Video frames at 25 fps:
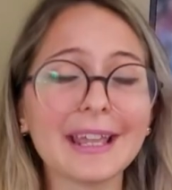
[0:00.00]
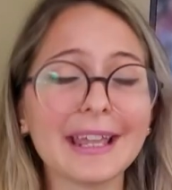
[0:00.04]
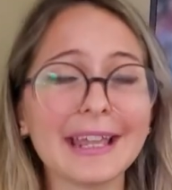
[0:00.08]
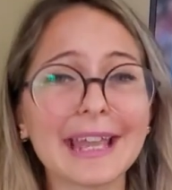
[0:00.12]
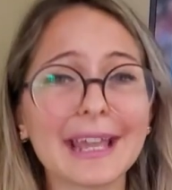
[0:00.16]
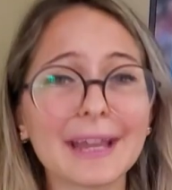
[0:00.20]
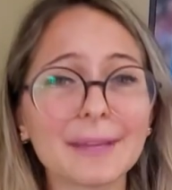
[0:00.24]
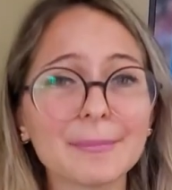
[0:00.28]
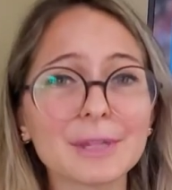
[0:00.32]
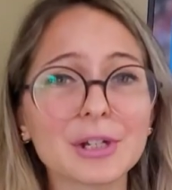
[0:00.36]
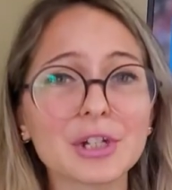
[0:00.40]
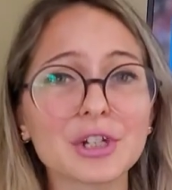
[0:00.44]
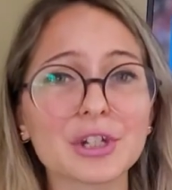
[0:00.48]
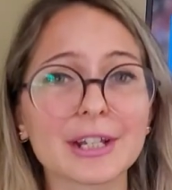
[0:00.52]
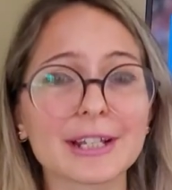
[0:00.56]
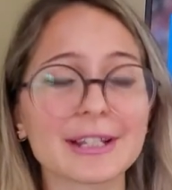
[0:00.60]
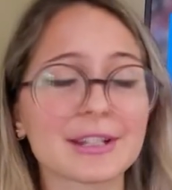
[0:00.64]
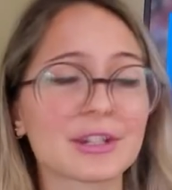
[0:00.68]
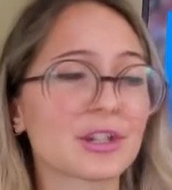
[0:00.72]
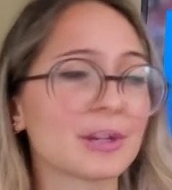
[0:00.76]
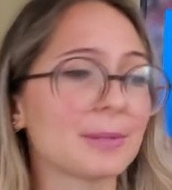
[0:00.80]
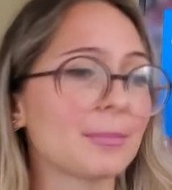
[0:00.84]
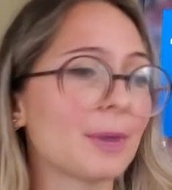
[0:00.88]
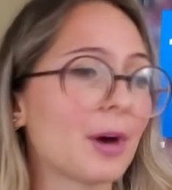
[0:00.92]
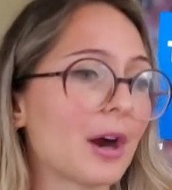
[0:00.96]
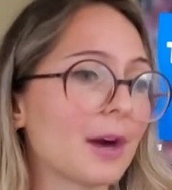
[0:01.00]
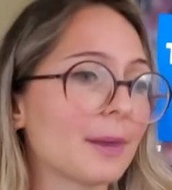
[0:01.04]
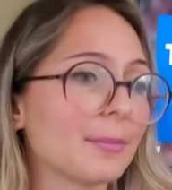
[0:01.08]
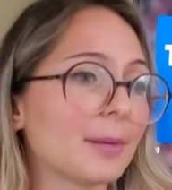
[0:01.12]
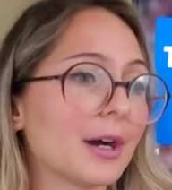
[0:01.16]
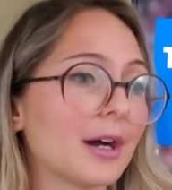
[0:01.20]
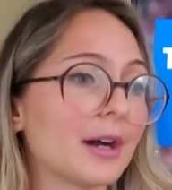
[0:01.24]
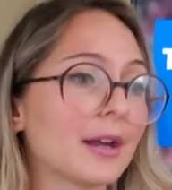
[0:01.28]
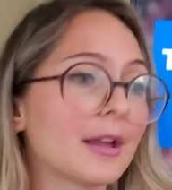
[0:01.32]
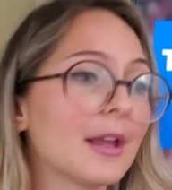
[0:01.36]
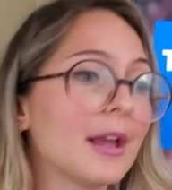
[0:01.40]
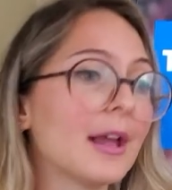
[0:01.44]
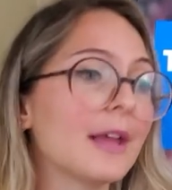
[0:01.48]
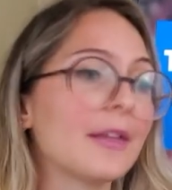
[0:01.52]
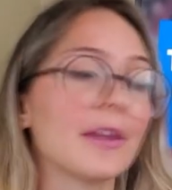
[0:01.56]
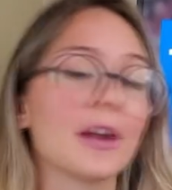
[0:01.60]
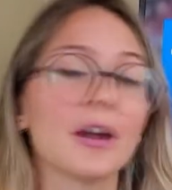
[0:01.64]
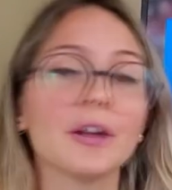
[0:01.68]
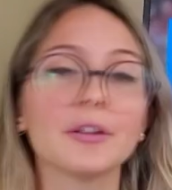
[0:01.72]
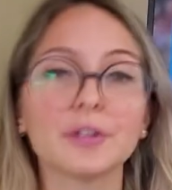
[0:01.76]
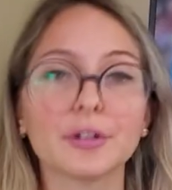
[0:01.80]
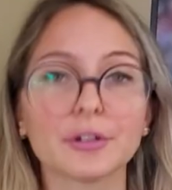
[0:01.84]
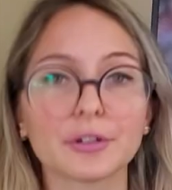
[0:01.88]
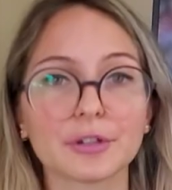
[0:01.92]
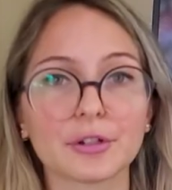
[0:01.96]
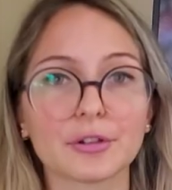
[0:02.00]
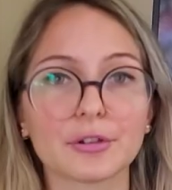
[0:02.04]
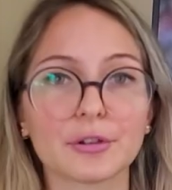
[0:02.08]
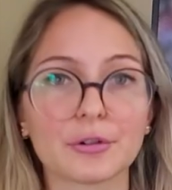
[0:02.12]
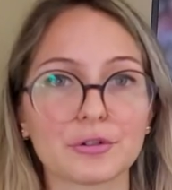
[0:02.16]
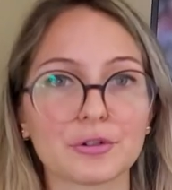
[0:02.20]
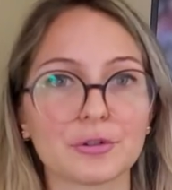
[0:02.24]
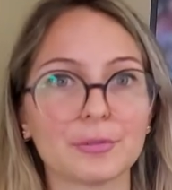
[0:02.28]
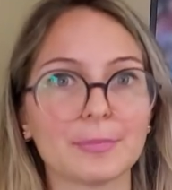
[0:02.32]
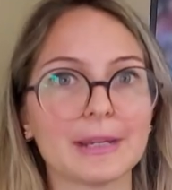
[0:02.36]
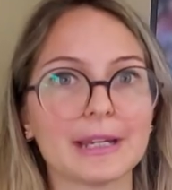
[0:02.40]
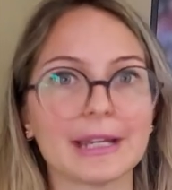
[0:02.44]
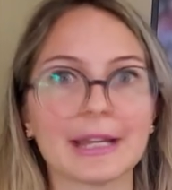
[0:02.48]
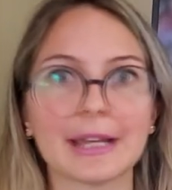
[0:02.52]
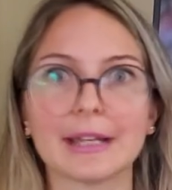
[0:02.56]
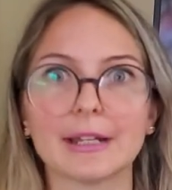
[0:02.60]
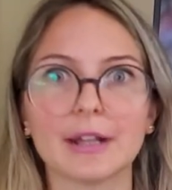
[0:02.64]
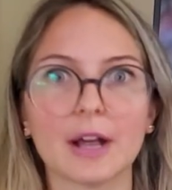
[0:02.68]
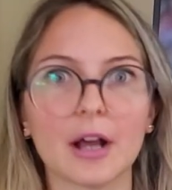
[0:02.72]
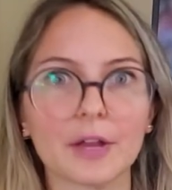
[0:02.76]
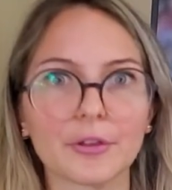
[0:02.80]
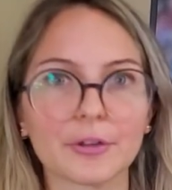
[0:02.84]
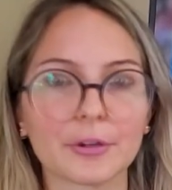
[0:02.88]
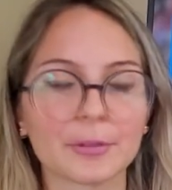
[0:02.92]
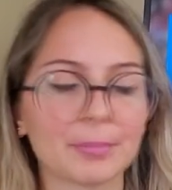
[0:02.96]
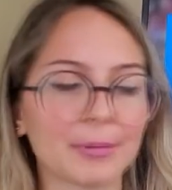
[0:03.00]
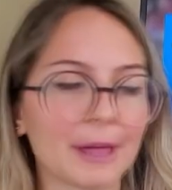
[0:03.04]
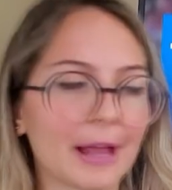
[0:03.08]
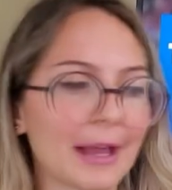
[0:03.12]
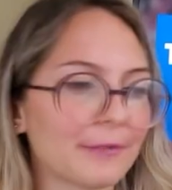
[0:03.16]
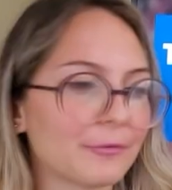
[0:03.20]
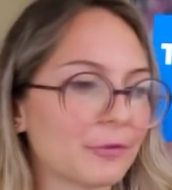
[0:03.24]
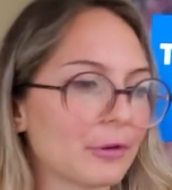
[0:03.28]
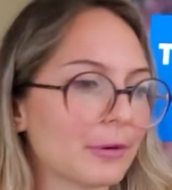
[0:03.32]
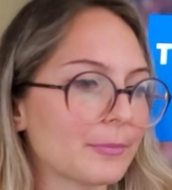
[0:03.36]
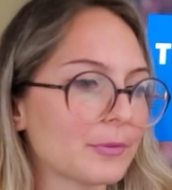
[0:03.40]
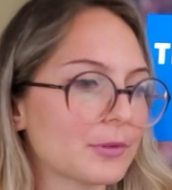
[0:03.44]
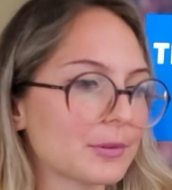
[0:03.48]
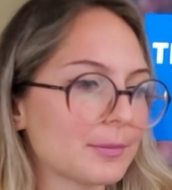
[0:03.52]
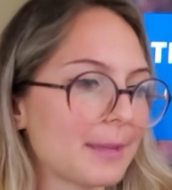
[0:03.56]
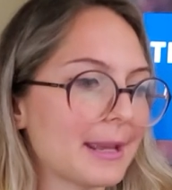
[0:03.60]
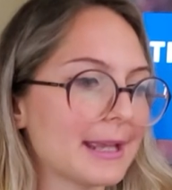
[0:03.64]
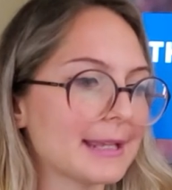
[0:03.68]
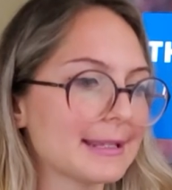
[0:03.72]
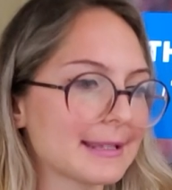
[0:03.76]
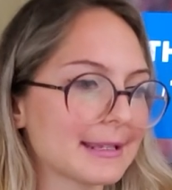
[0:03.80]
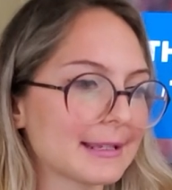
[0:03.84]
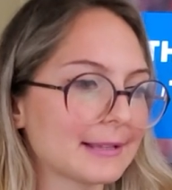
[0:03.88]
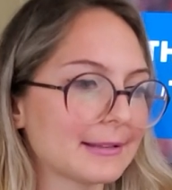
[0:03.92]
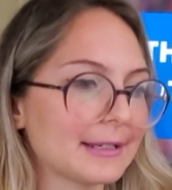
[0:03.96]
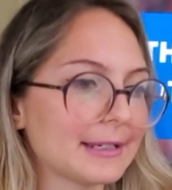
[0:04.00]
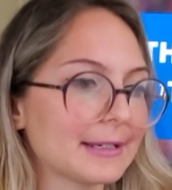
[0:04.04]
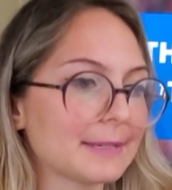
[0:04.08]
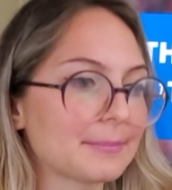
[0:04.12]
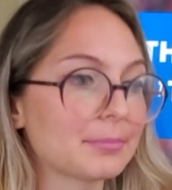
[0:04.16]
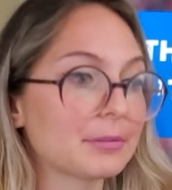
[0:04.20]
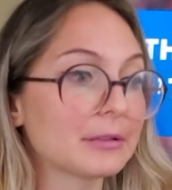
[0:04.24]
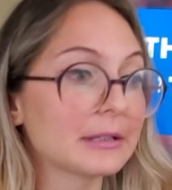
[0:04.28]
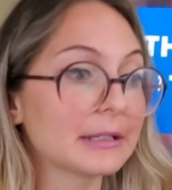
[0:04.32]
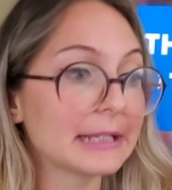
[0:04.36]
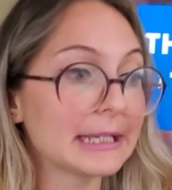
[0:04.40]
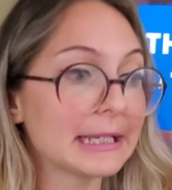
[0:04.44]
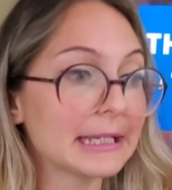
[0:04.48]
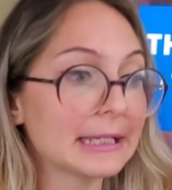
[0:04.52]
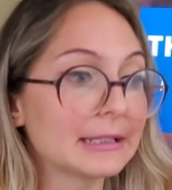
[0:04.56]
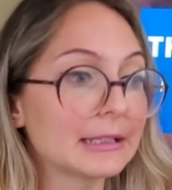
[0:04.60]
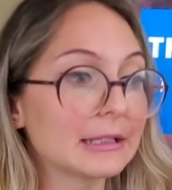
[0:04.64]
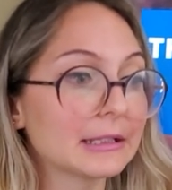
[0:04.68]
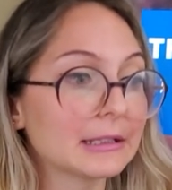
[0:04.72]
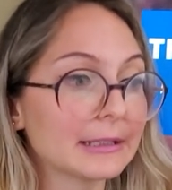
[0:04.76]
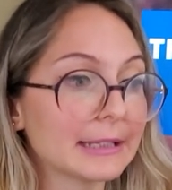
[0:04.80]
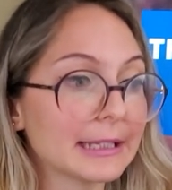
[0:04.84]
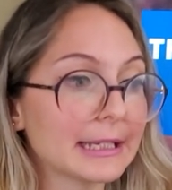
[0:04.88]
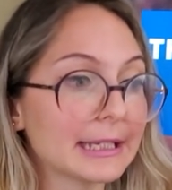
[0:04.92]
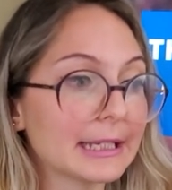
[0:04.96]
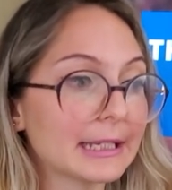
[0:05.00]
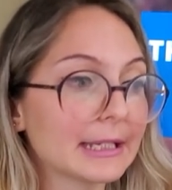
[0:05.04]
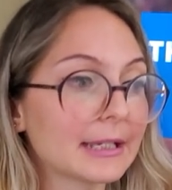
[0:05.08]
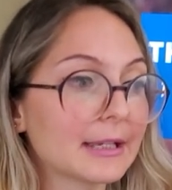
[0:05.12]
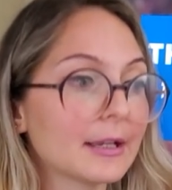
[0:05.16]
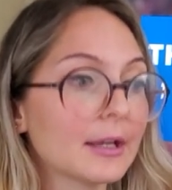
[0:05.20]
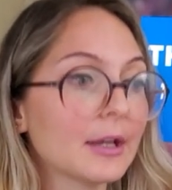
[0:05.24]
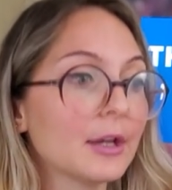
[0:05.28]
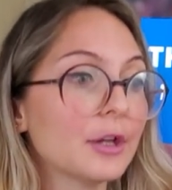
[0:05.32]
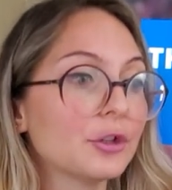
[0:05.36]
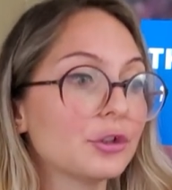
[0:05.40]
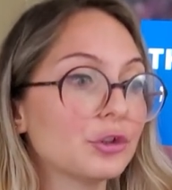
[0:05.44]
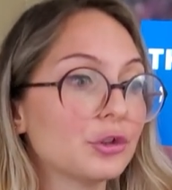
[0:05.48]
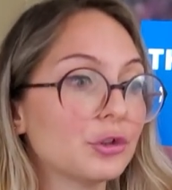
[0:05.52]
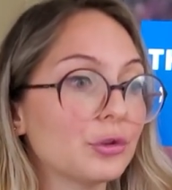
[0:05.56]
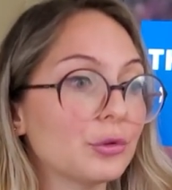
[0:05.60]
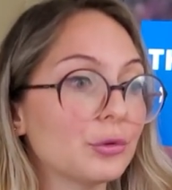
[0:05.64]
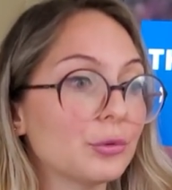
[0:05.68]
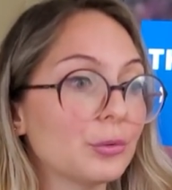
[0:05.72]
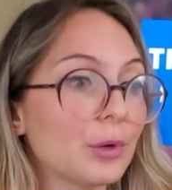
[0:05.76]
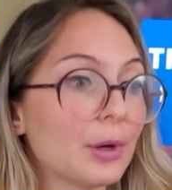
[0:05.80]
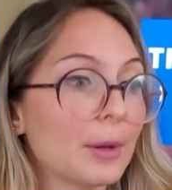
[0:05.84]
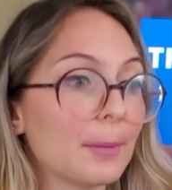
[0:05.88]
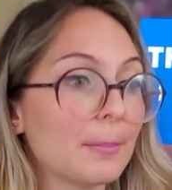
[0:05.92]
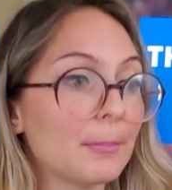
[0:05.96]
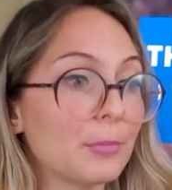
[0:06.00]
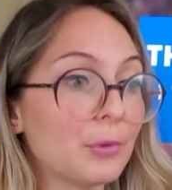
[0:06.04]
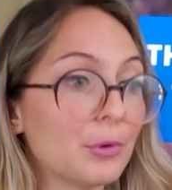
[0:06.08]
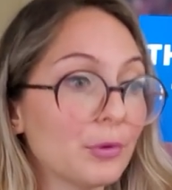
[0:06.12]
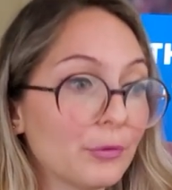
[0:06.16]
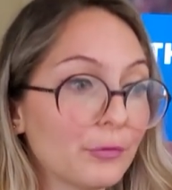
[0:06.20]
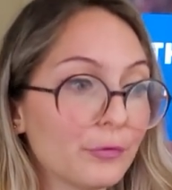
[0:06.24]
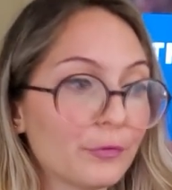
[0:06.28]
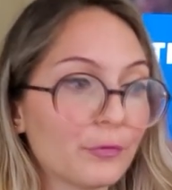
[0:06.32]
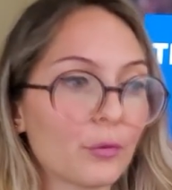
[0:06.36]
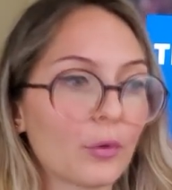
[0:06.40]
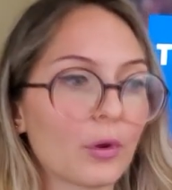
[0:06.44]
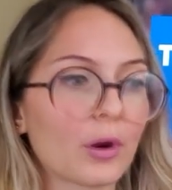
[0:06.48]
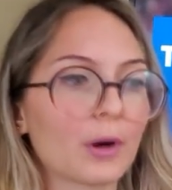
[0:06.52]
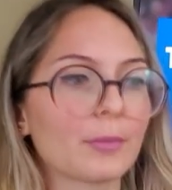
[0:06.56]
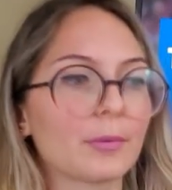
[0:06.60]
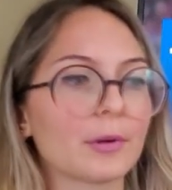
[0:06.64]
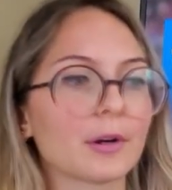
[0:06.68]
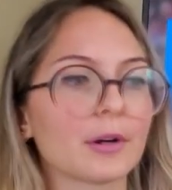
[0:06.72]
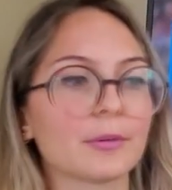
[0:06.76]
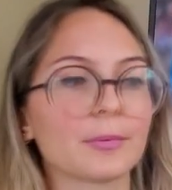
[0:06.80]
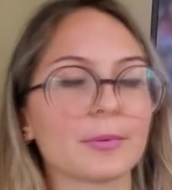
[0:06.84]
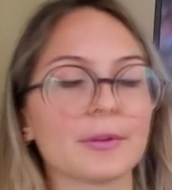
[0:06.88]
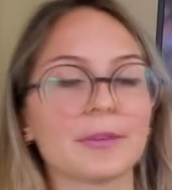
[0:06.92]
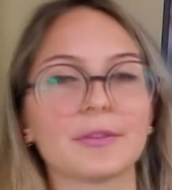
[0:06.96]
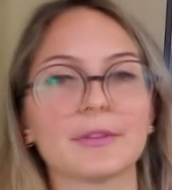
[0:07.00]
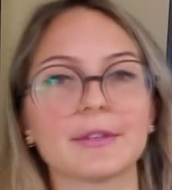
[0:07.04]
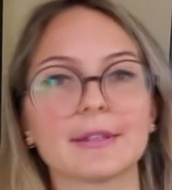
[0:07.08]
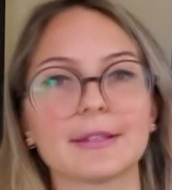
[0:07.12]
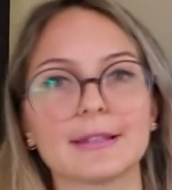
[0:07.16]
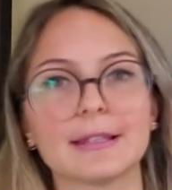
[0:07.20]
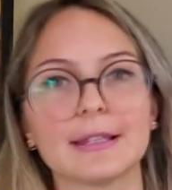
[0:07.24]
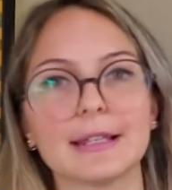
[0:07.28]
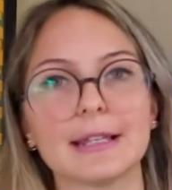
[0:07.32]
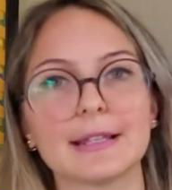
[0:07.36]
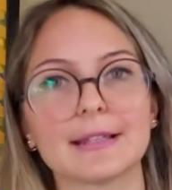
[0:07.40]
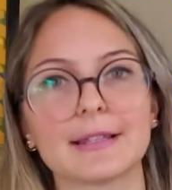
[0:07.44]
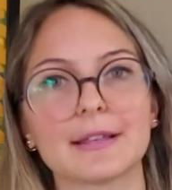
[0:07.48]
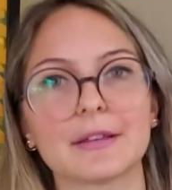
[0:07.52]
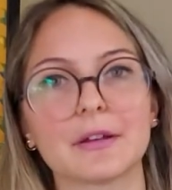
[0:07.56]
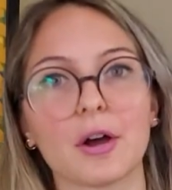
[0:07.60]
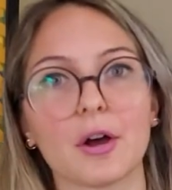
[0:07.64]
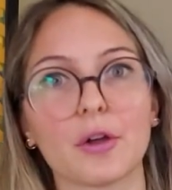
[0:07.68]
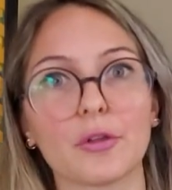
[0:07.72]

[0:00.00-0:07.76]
and Michigan's Jim Harbaugh, they all took to social media and other platforms basically to plead the league to move forward with the season,